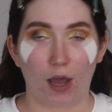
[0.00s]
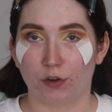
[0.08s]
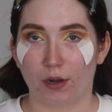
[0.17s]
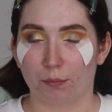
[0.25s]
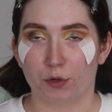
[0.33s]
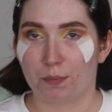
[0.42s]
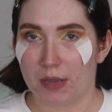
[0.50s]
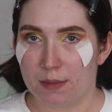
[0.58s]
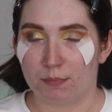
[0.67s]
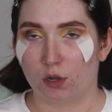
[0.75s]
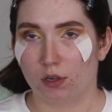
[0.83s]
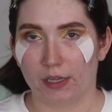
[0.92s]
outnumbered
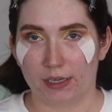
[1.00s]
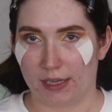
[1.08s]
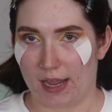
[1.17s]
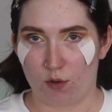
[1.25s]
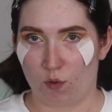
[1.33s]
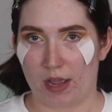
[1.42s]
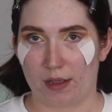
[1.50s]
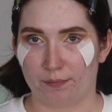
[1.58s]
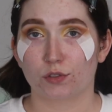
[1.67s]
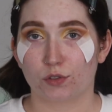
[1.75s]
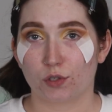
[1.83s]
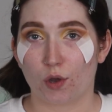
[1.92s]
people in Gateway.
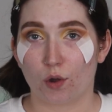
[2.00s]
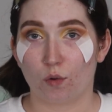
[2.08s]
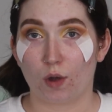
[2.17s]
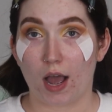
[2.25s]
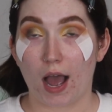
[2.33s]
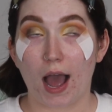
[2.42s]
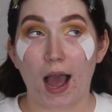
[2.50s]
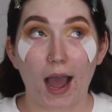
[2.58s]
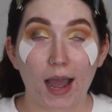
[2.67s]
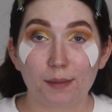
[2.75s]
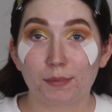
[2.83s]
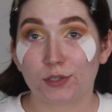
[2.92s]
So
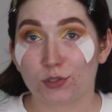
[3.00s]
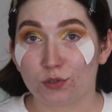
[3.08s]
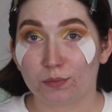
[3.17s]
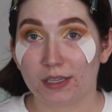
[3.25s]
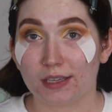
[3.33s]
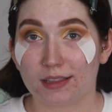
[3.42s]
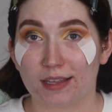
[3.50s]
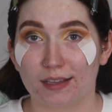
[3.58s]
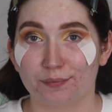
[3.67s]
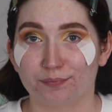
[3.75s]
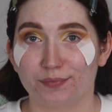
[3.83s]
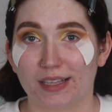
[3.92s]
I'm assuming
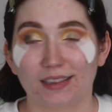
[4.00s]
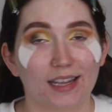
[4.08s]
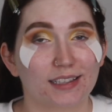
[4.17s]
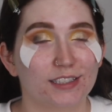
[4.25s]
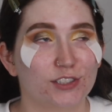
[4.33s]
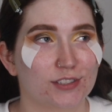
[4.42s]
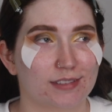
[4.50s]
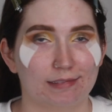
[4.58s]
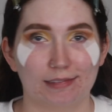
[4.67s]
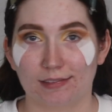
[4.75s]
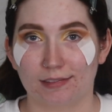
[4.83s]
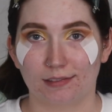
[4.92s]
that they likely just
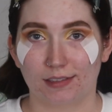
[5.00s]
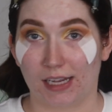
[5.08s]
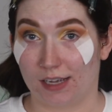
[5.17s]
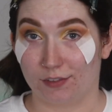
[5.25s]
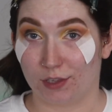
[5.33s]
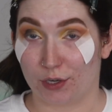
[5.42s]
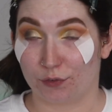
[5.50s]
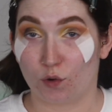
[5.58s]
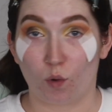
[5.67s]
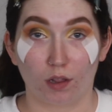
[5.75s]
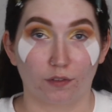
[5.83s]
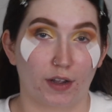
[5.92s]
didn't have a lot of
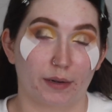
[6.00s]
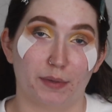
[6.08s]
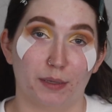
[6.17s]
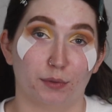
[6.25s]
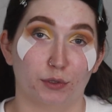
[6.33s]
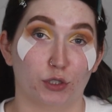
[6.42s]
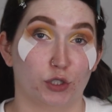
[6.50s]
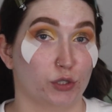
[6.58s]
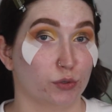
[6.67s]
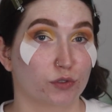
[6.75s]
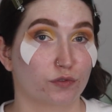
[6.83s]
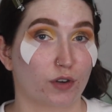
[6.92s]
qualified people to
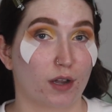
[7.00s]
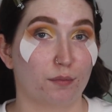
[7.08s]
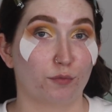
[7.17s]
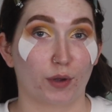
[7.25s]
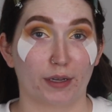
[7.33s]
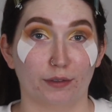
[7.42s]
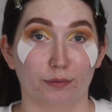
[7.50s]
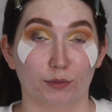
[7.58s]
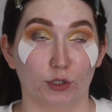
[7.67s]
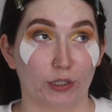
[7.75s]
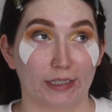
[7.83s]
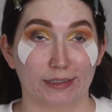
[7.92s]
choose from when
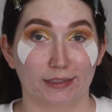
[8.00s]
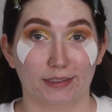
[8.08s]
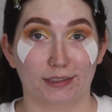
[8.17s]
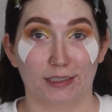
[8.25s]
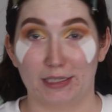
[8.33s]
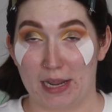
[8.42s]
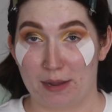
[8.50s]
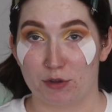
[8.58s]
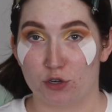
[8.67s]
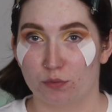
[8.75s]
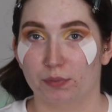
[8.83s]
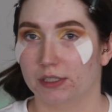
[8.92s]
looking to name
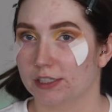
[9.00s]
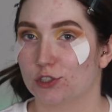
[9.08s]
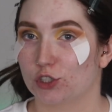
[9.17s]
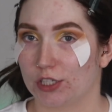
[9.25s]
a new police